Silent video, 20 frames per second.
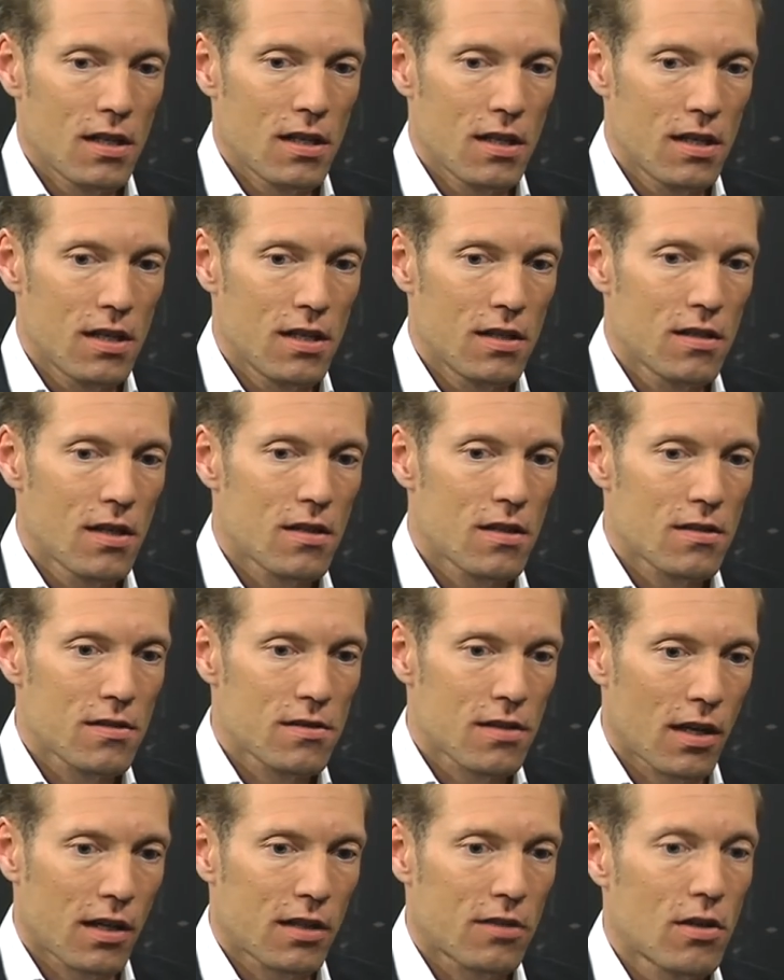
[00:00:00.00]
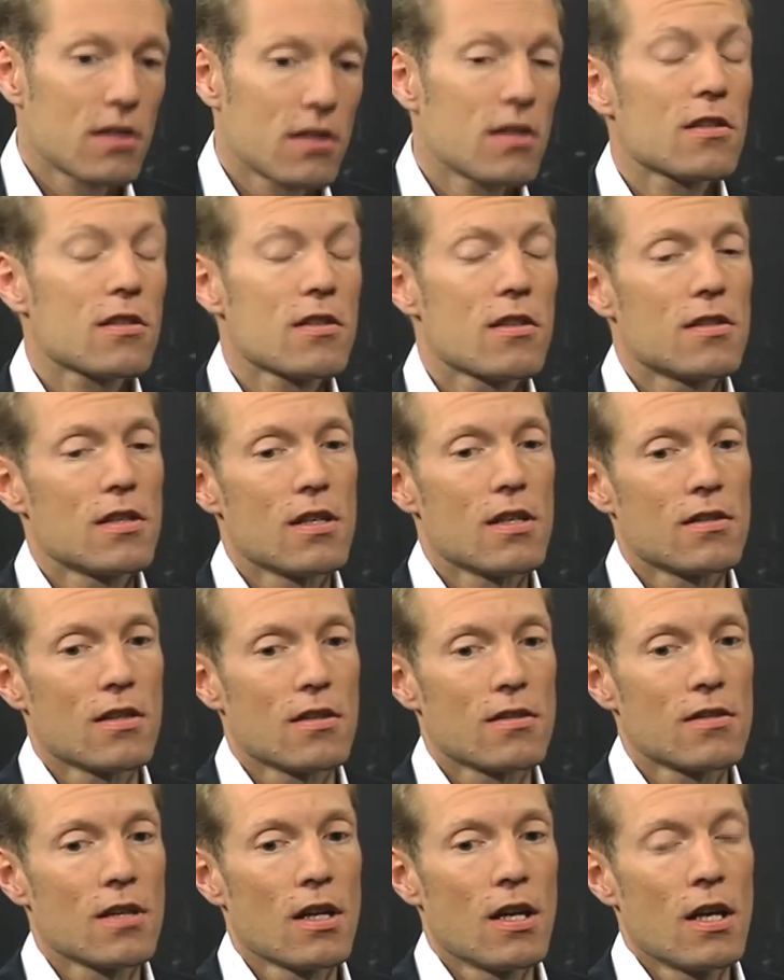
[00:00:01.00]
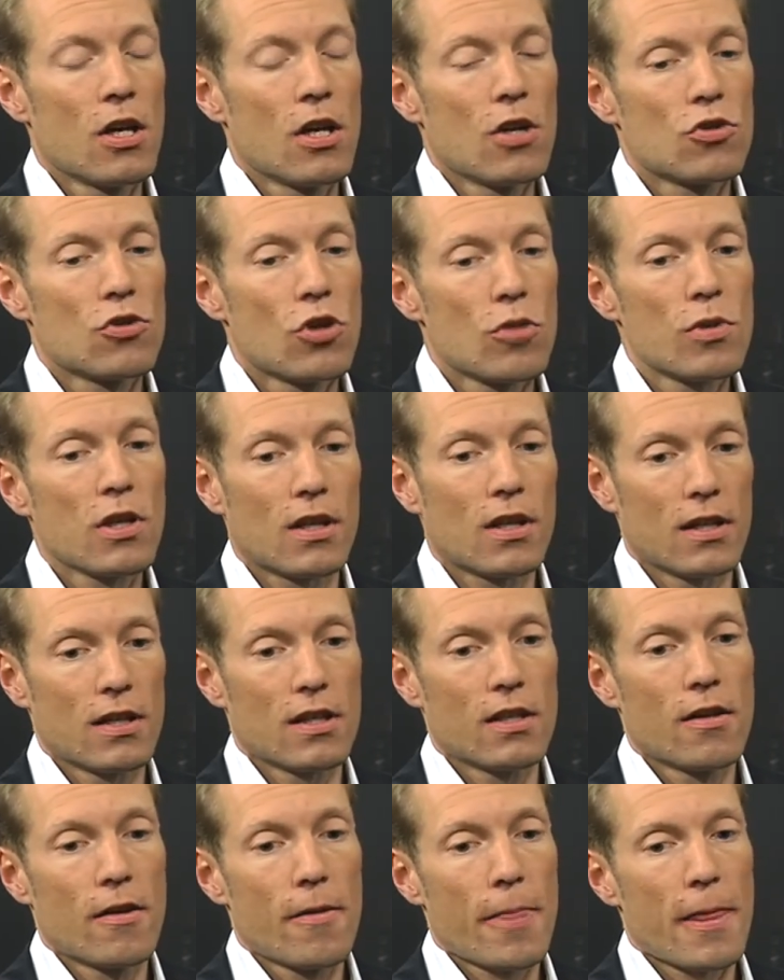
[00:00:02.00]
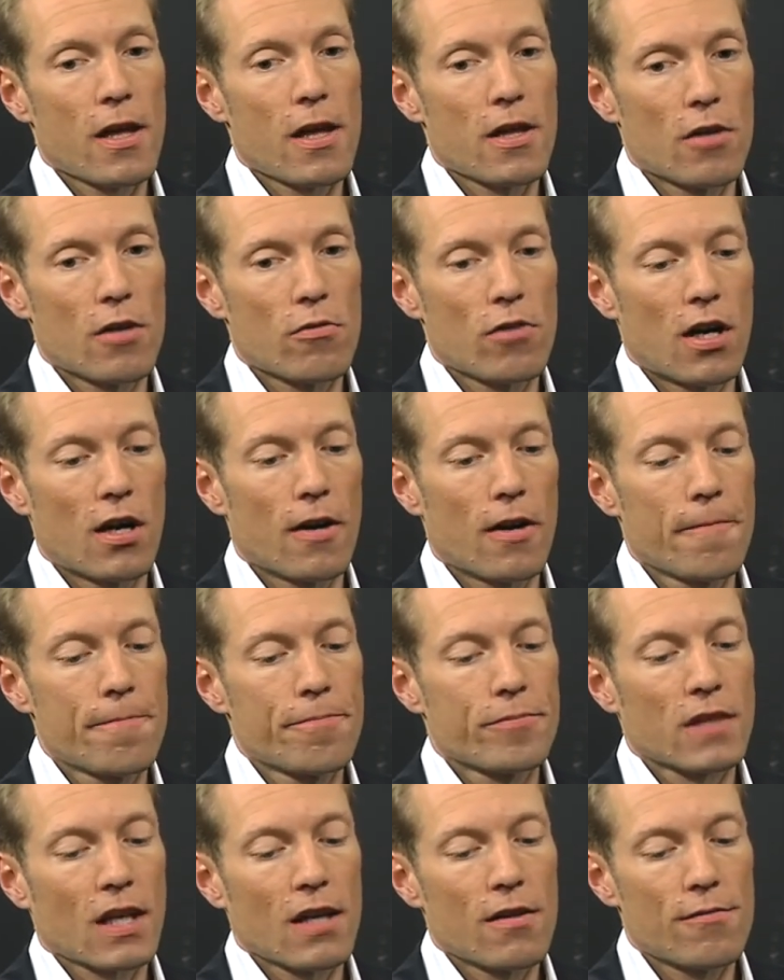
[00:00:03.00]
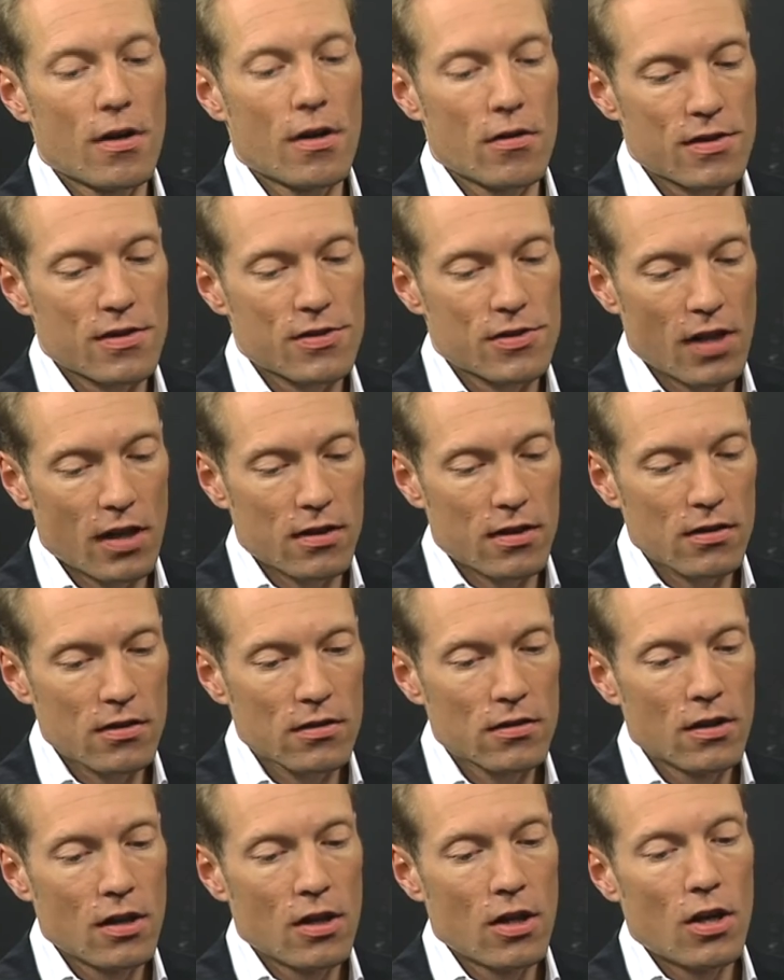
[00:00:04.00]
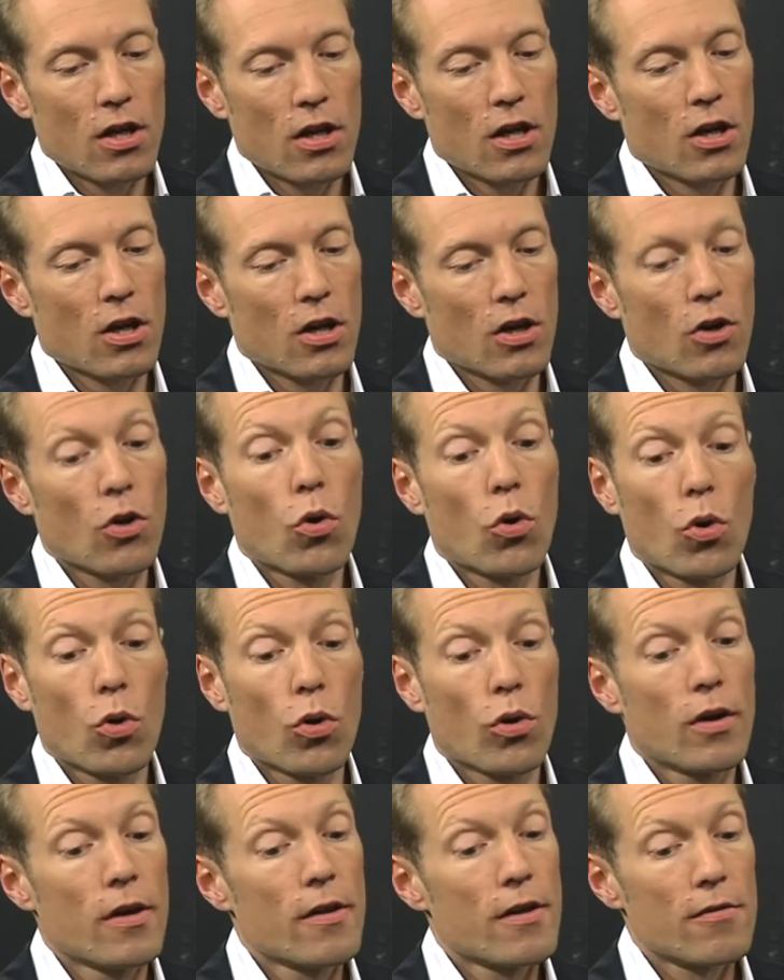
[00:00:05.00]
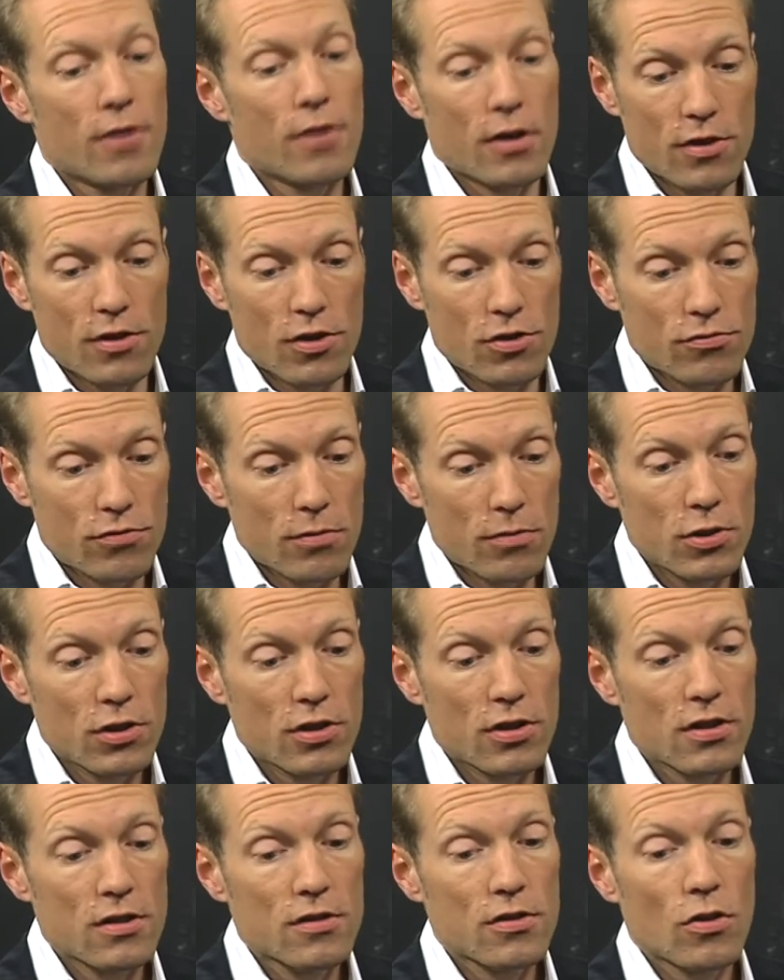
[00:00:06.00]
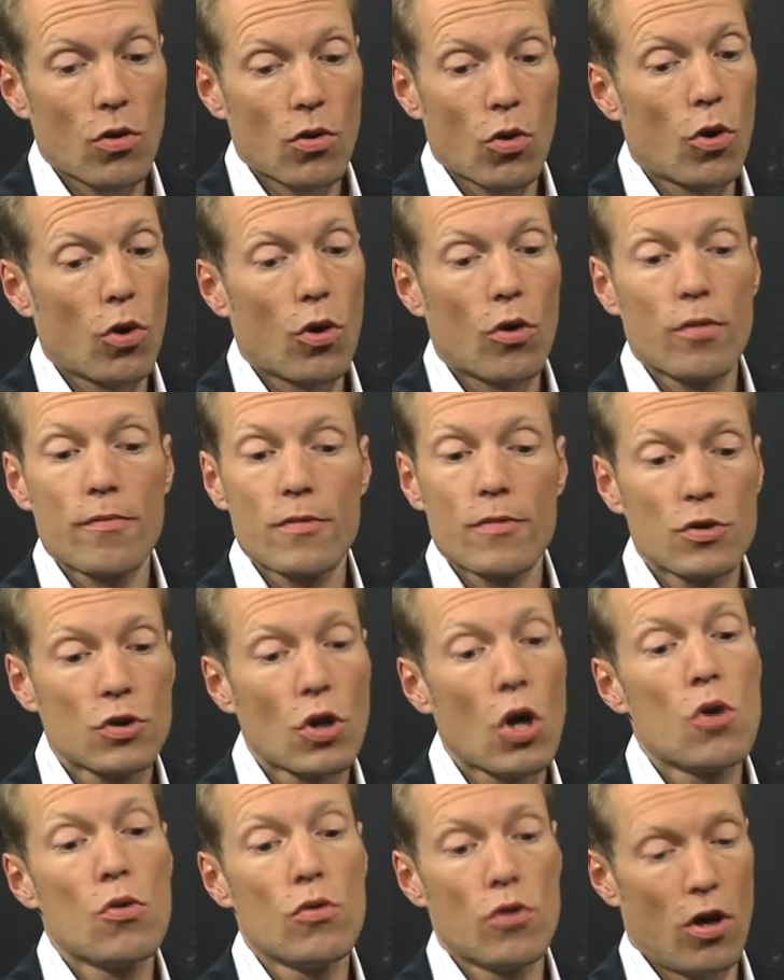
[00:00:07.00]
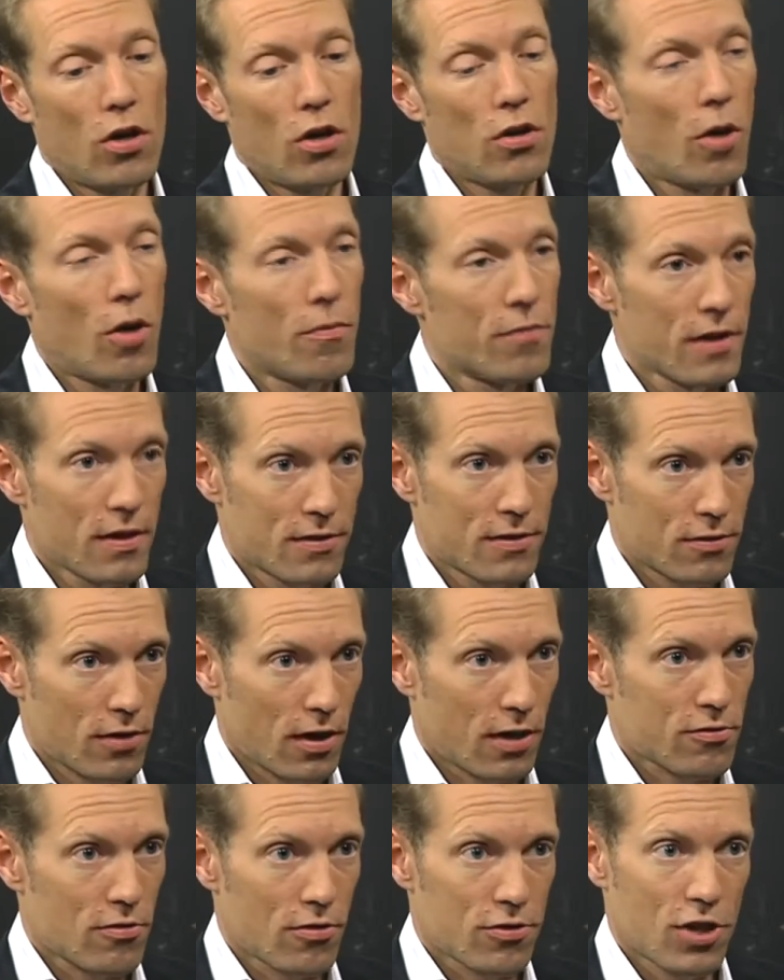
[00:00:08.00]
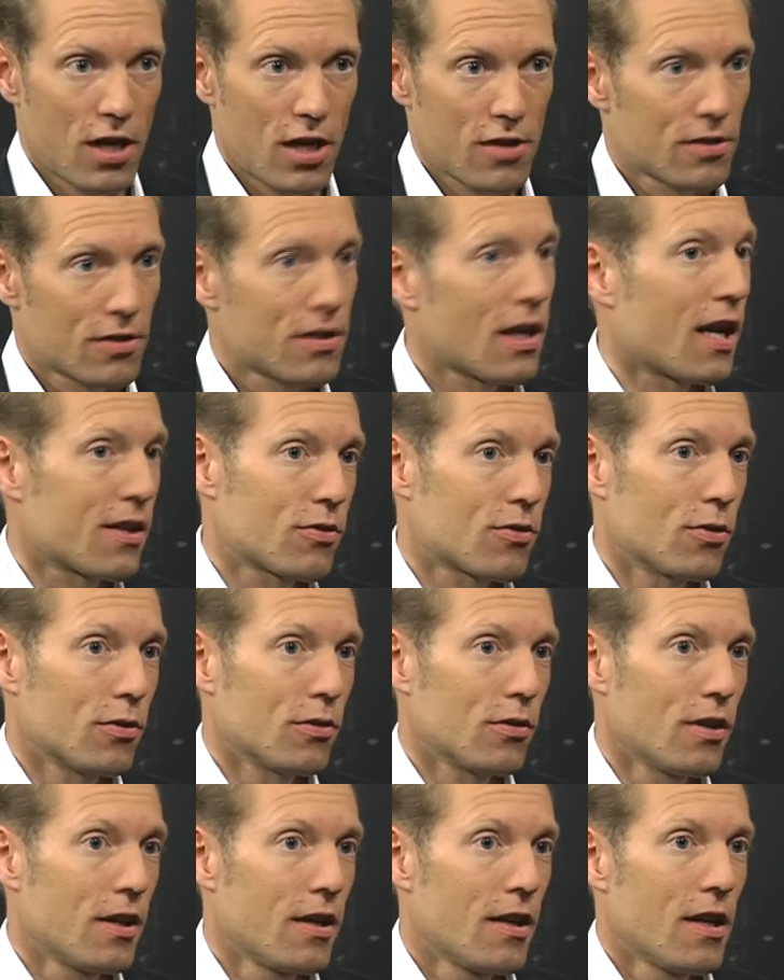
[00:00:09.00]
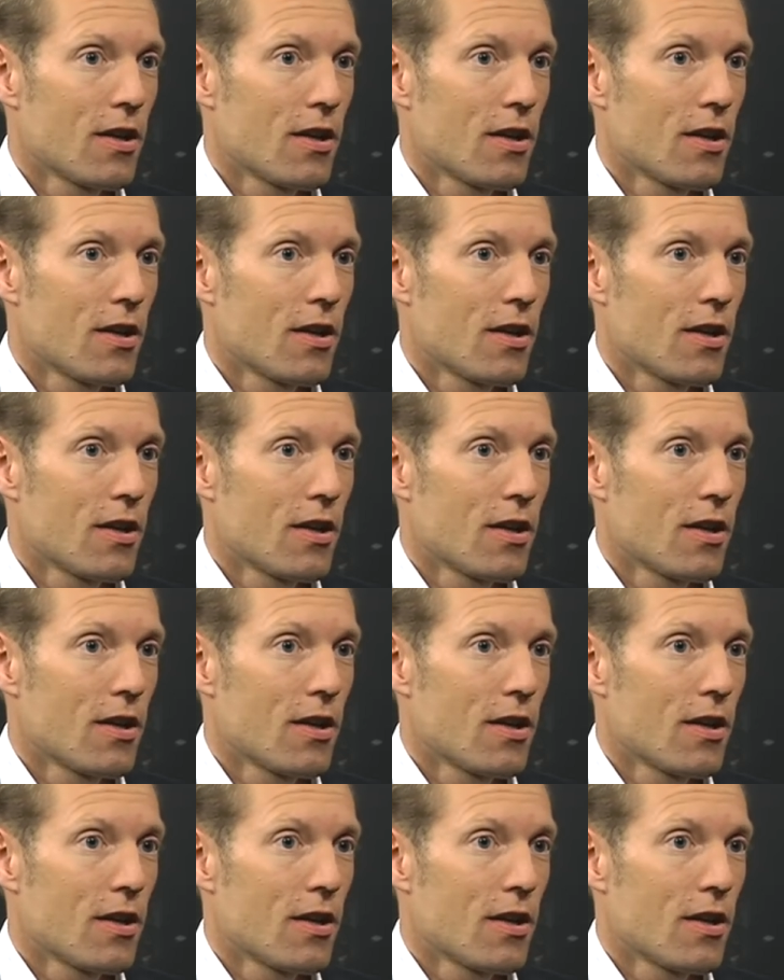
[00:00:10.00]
In psychiatric diseases, typically there are very subtle or very distributed or no obvious structural changes at all.